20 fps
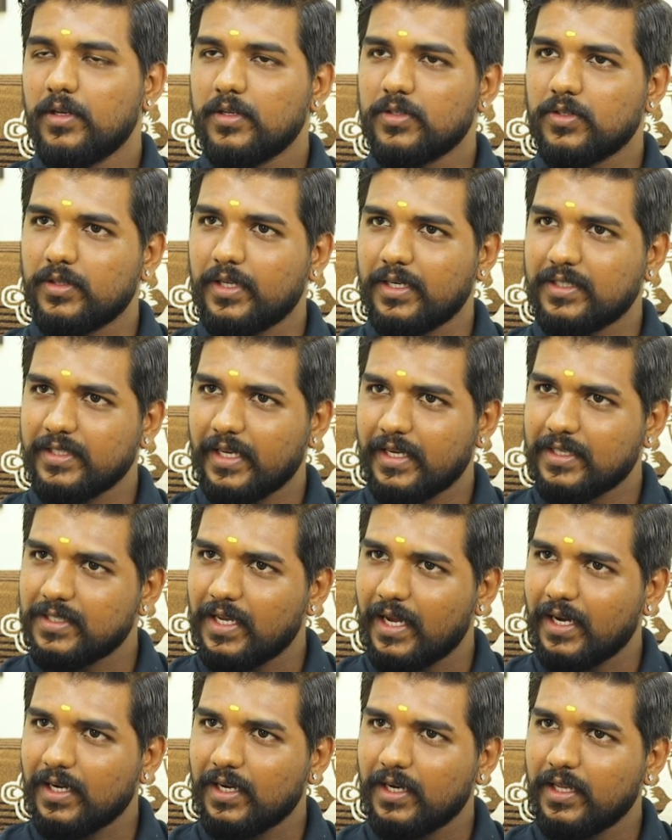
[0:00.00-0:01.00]
So that's
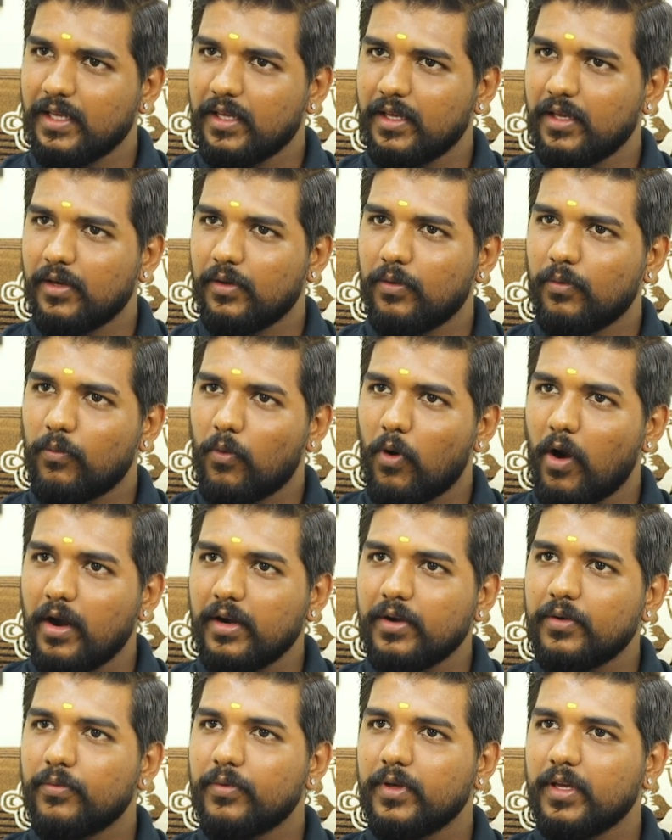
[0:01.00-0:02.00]
exactly
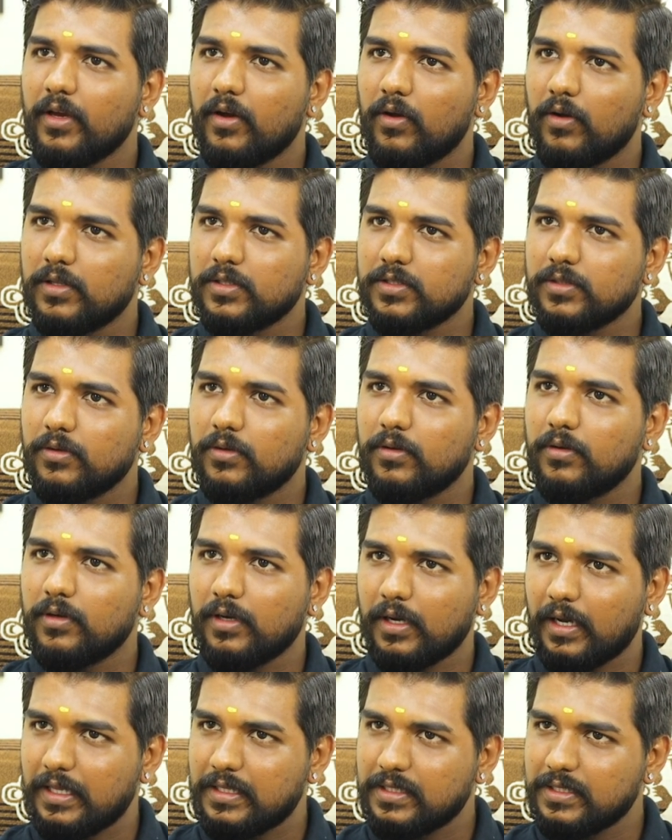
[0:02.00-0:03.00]
what we also
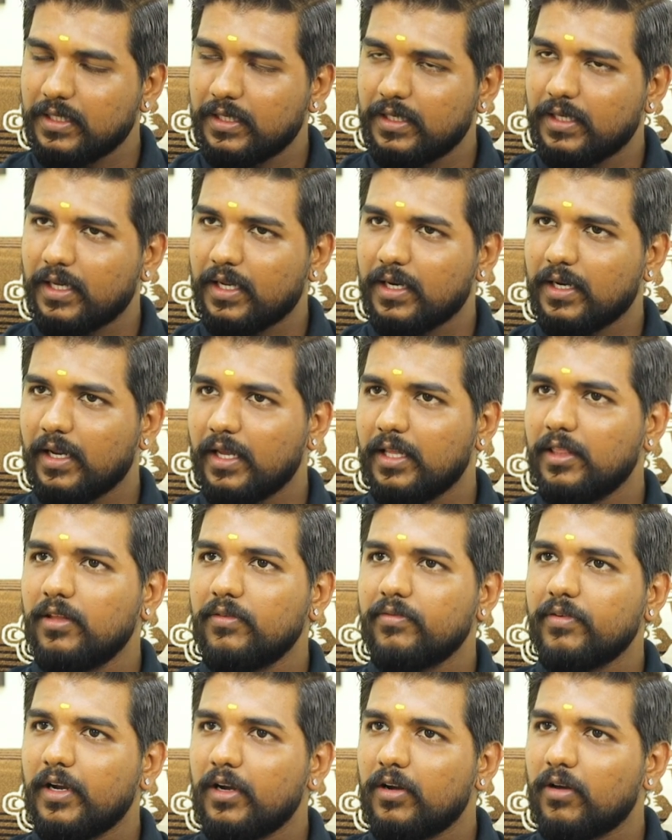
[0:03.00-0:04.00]
consider in
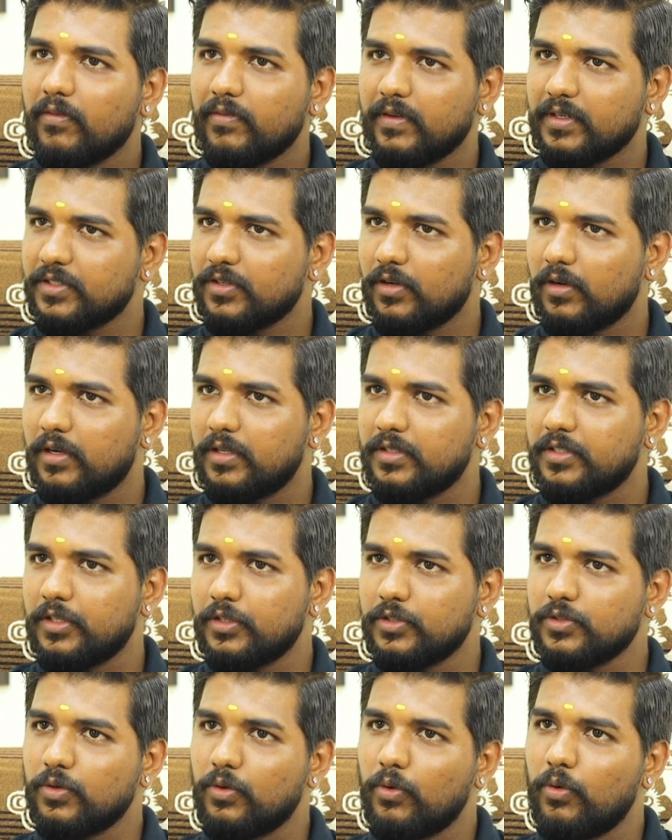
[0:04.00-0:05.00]
the field of
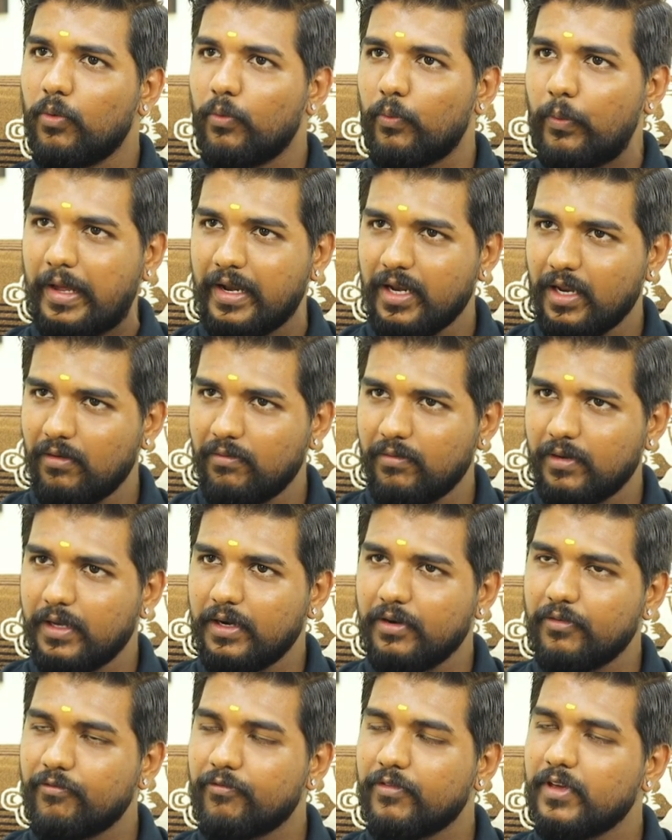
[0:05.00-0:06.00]
astrology. So
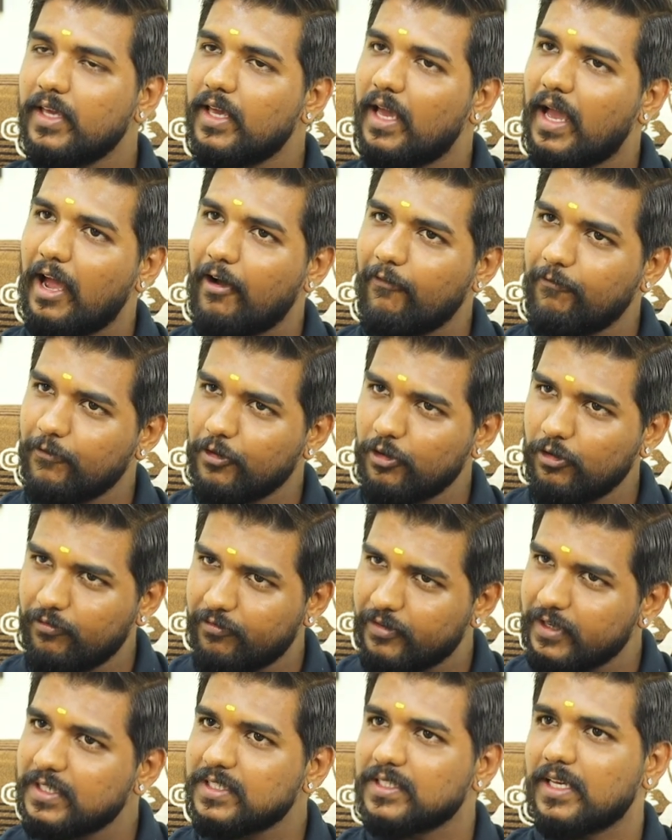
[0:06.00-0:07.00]
whenever we have to
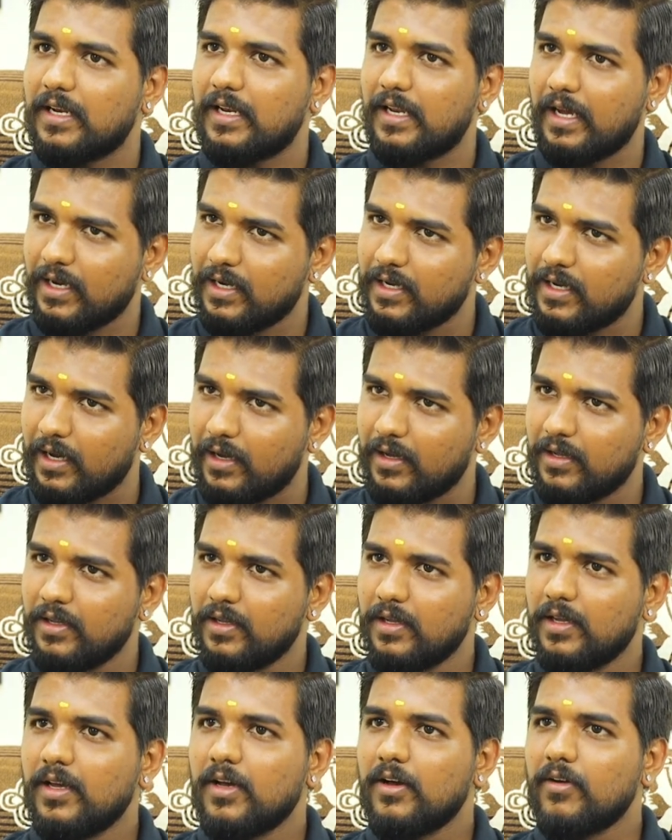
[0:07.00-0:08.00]
fix a lagna,
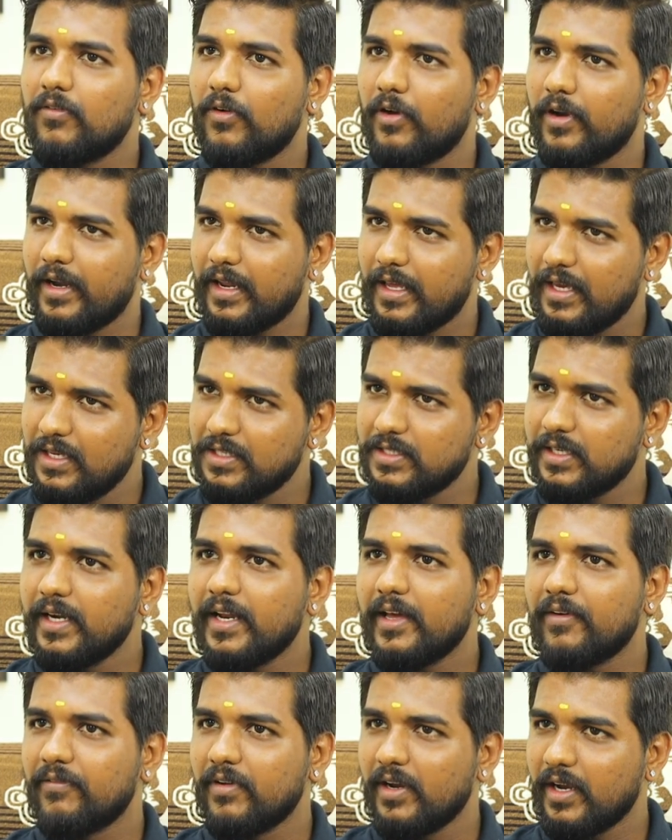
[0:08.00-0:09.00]
for each
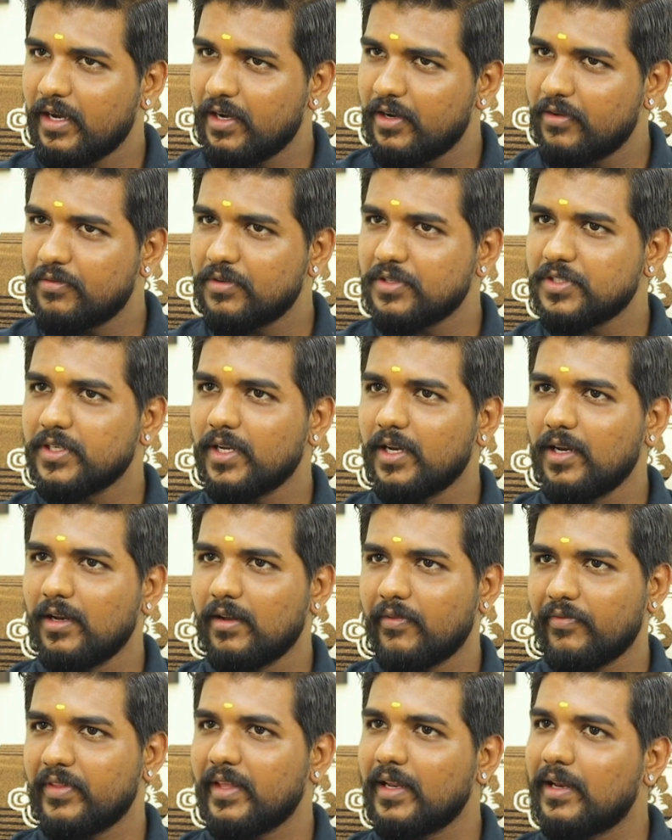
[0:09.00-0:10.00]
and every
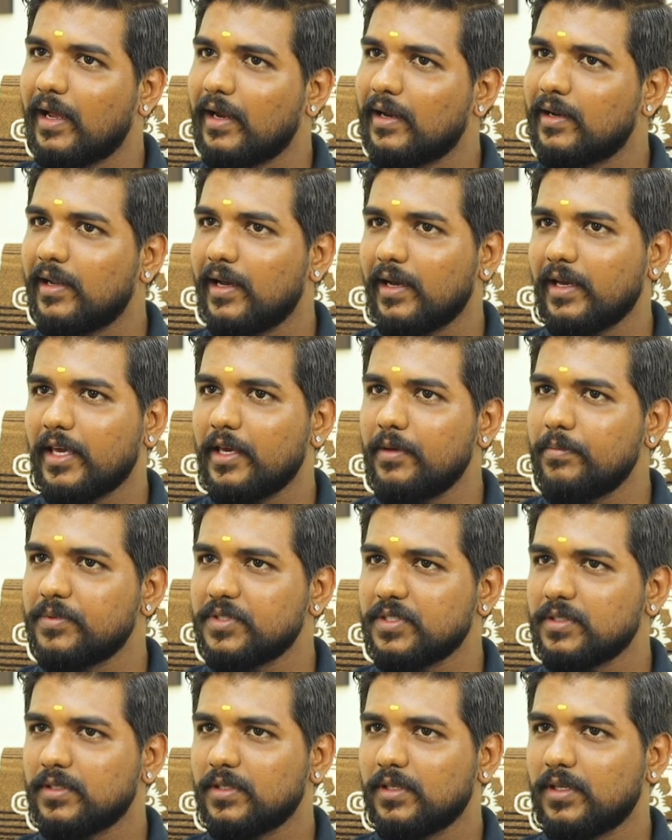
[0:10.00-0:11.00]
individual, the lagna
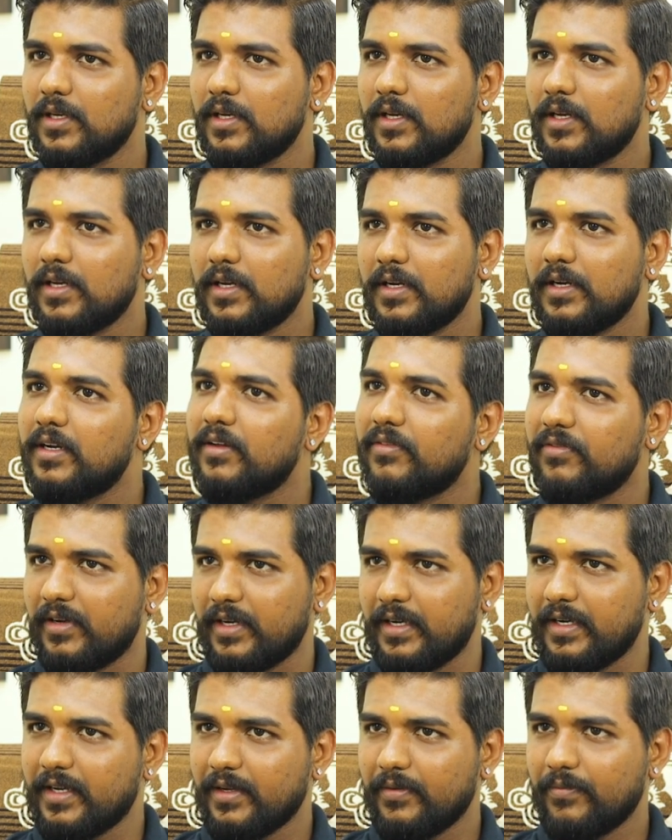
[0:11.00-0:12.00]
keeps
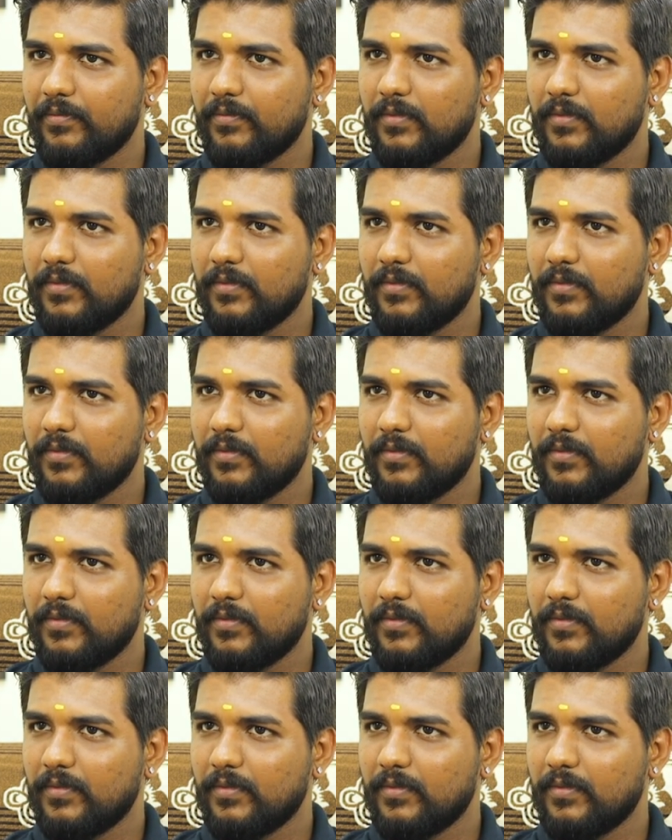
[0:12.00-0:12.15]
different.